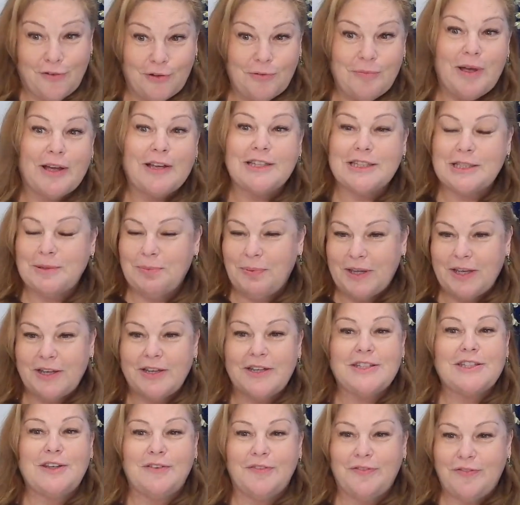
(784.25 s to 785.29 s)
almost
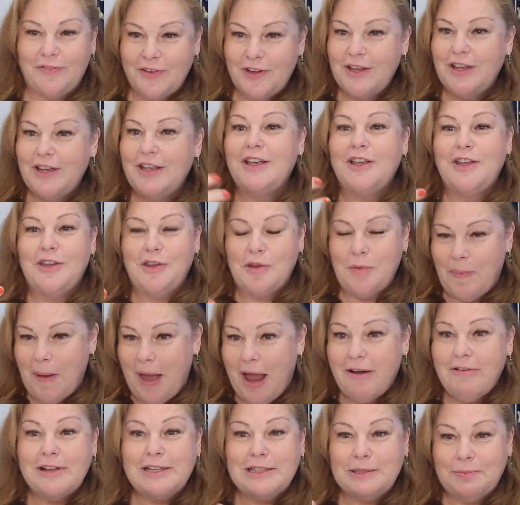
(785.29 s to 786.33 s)
because of your
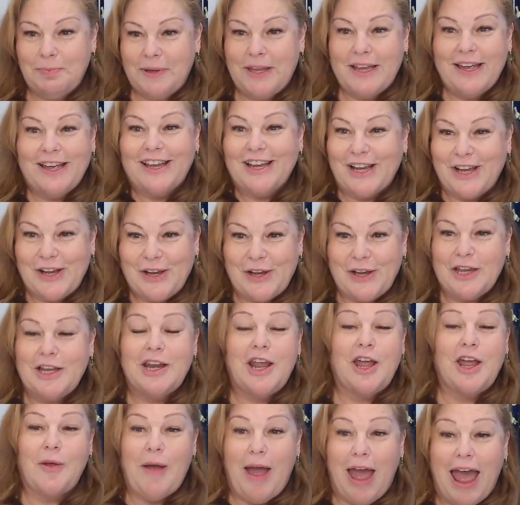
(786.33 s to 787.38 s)
parents being, you
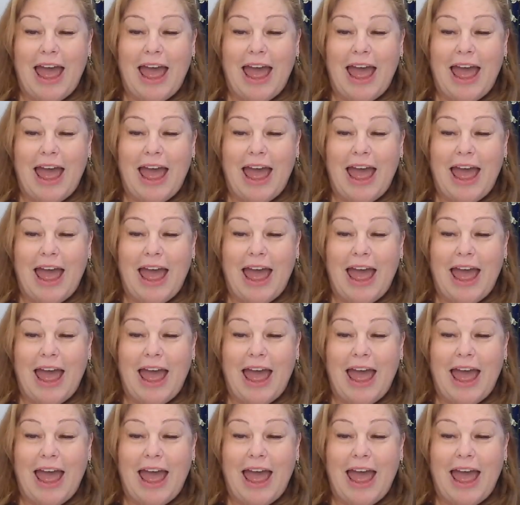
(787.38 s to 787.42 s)
know,